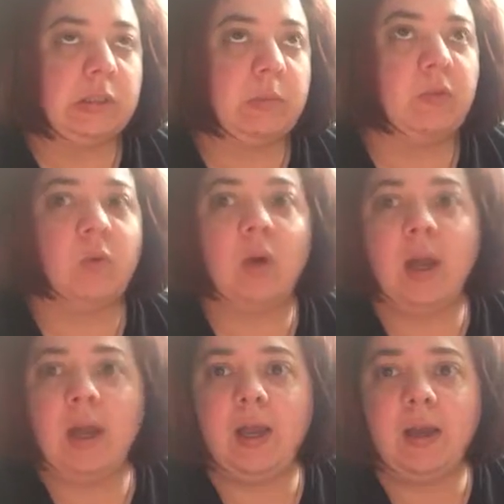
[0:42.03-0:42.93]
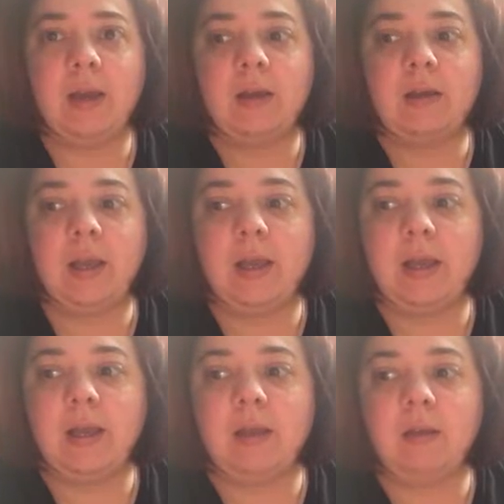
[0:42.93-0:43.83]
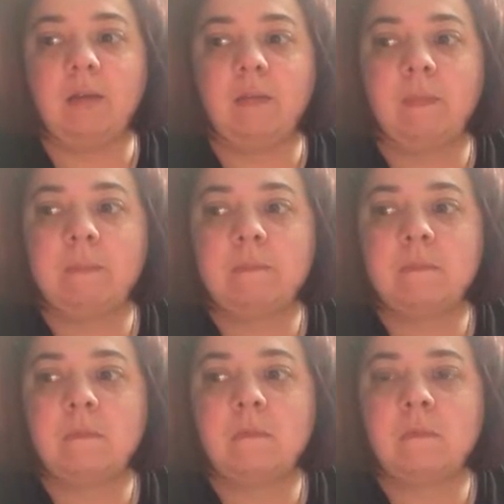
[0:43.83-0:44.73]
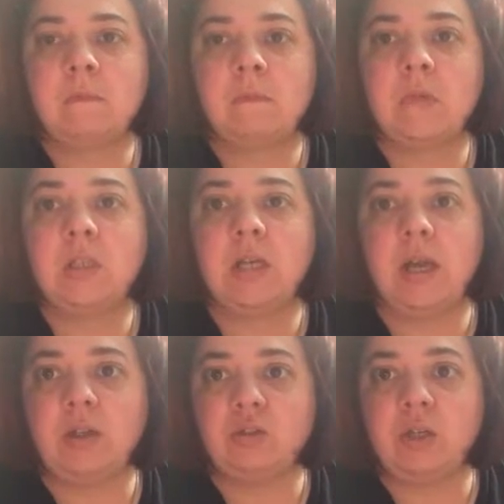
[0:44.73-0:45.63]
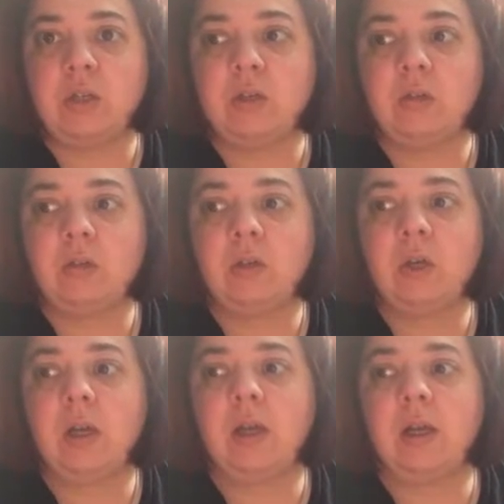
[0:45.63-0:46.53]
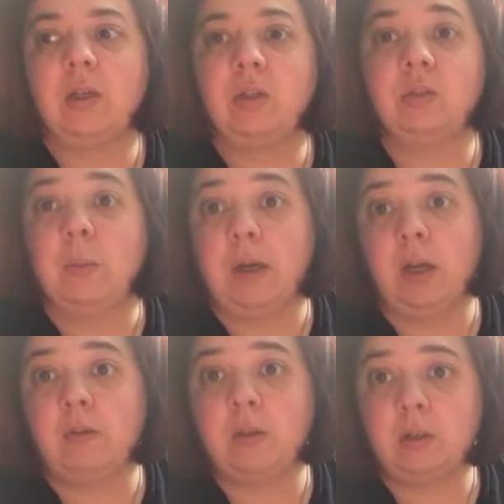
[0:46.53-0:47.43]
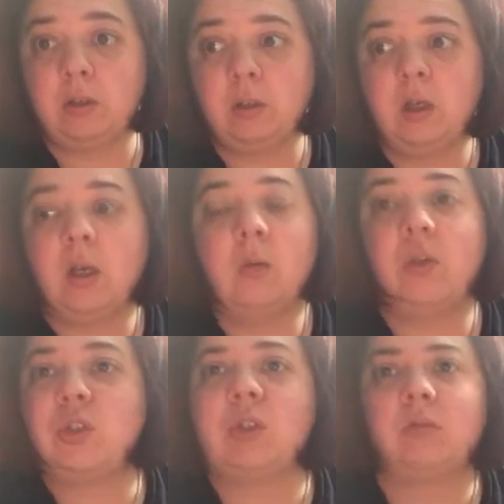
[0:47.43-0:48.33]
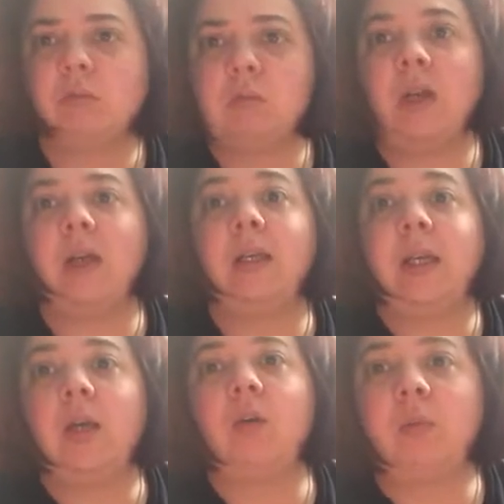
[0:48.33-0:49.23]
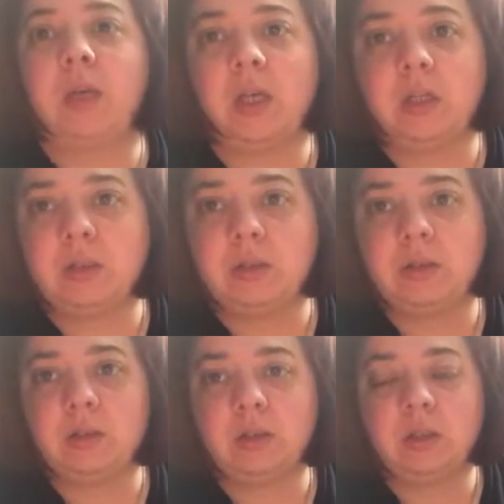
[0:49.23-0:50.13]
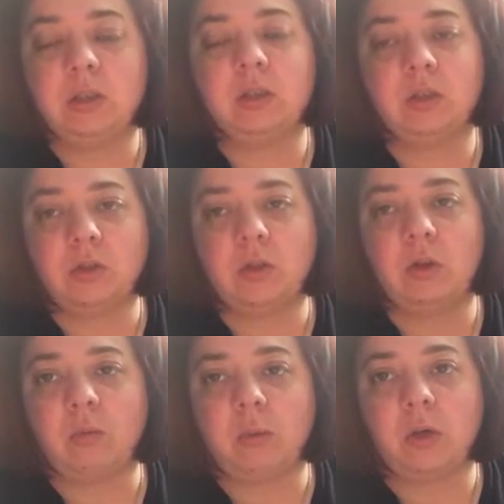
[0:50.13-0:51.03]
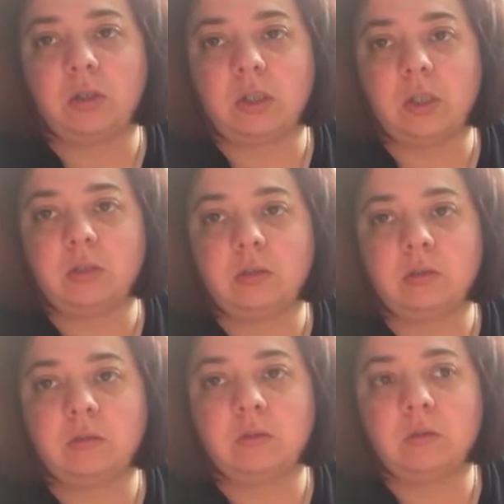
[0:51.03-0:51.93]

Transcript: before I had a dehydrator, I used my oven, which I giggle because it is such a long process.